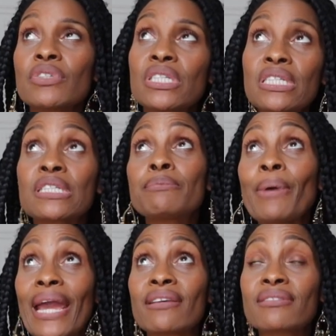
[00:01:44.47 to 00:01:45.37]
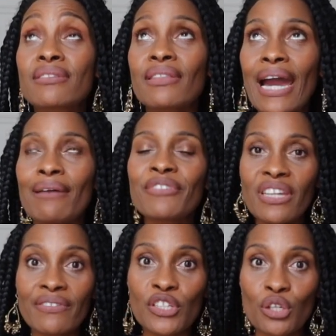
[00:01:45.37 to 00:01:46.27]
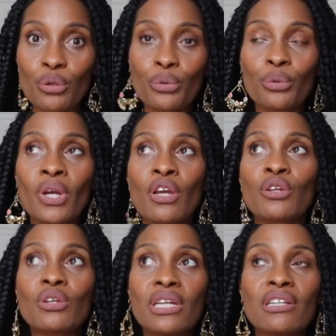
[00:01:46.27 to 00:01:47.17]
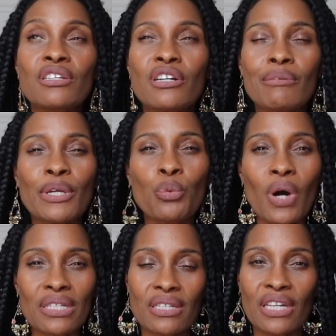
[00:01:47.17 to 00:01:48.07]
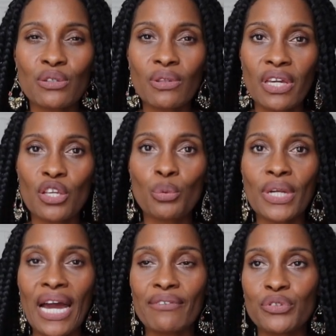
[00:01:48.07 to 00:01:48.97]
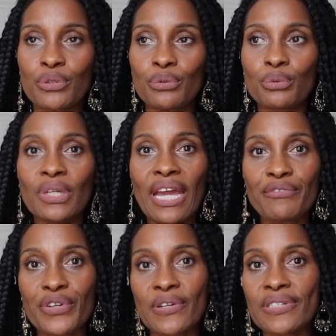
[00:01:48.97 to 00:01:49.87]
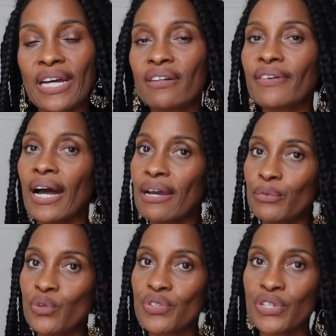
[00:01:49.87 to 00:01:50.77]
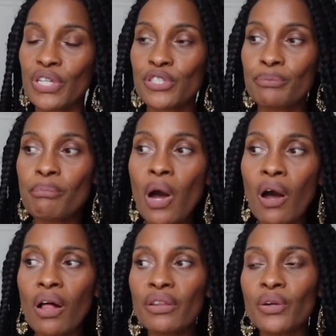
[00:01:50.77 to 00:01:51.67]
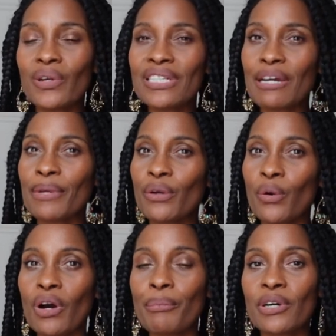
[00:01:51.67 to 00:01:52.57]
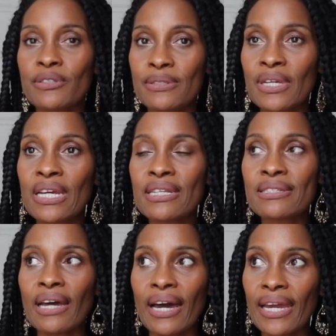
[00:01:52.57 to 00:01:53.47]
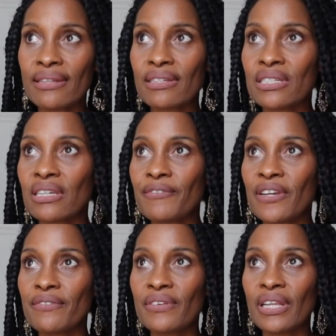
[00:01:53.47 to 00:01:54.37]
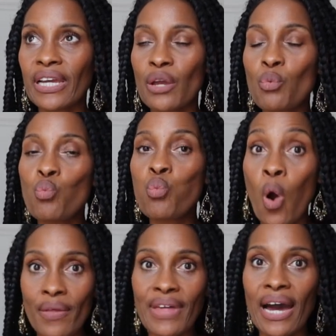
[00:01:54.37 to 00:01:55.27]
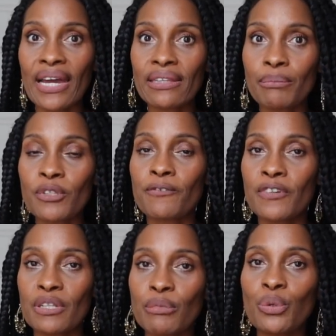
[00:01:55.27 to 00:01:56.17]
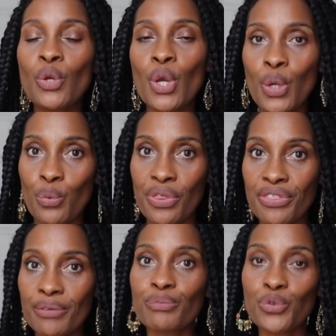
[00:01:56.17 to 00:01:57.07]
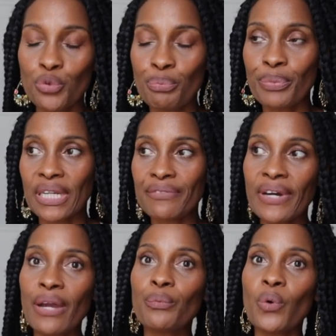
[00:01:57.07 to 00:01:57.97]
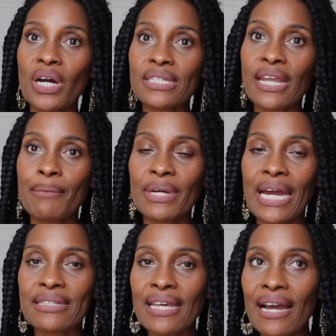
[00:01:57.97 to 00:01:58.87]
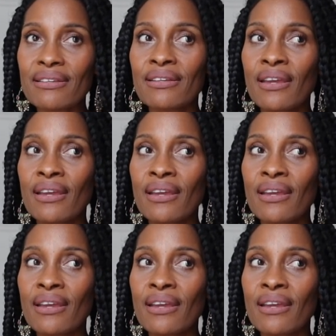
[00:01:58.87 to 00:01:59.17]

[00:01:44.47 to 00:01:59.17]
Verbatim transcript: the specs that I'm giving you, you can determine what size you think you would have to get for yourself. I'm usually a small. The only time I go up a size is if I feel like I want that item to fit me with some room. But if I want to get my exact